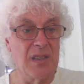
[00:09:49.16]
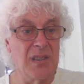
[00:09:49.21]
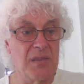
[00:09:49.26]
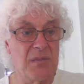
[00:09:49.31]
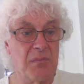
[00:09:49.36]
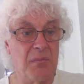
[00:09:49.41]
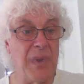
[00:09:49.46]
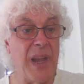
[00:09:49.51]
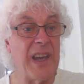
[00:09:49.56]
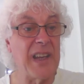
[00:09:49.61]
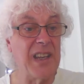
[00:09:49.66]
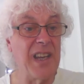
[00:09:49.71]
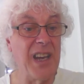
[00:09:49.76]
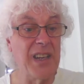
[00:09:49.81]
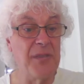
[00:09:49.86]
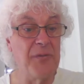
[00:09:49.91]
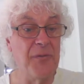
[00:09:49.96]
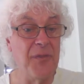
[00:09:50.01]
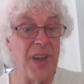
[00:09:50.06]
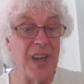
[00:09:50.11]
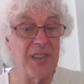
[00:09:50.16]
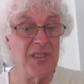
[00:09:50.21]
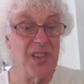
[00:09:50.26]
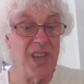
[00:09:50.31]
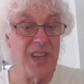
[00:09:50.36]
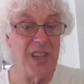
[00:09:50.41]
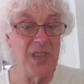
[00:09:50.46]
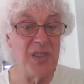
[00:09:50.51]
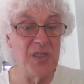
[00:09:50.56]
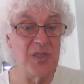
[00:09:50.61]
black can in fact
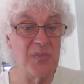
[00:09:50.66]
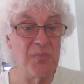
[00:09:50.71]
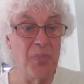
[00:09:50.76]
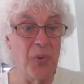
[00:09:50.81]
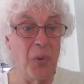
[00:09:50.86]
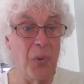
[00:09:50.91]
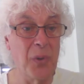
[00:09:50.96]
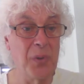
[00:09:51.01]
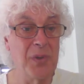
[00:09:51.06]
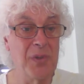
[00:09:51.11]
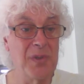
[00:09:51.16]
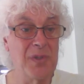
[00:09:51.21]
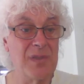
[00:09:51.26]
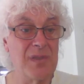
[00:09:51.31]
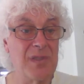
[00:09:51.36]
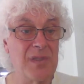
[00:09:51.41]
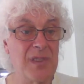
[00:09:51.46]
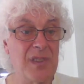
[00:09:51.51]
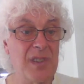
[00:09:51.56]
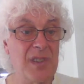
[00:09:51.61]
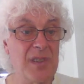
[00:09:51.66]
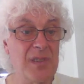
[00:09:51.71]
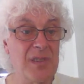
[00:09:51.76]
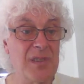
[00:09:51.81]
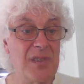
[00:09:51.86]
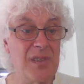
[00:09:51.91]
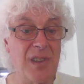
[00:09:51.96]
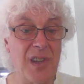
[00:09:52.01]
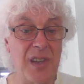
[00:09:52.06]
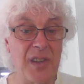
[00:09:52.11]
take this pawn
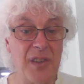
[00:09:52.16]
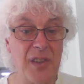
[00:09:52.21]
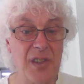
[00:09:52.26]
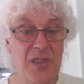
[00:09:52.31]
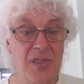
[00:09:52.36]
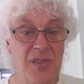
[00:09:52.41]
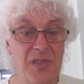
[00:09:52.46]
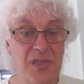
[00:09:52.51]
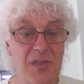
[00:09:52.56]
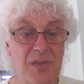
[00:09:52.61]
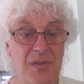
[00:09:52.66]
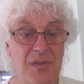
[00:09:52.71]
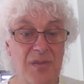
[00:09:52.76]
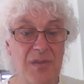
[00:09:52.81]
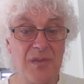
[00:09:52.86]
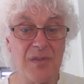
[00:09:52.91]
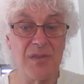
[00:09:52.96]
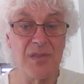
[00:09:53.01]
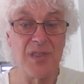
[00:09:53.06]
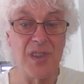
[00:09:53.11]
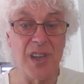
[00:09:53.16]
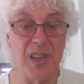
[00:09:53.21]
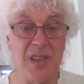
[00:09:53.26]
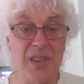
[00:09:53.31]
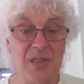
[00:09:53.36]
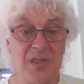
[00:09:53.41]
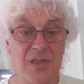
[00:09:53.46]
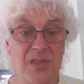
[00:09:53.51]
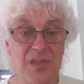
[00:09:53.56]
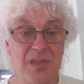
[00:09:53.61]
like this,
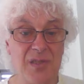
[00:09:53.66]
takes,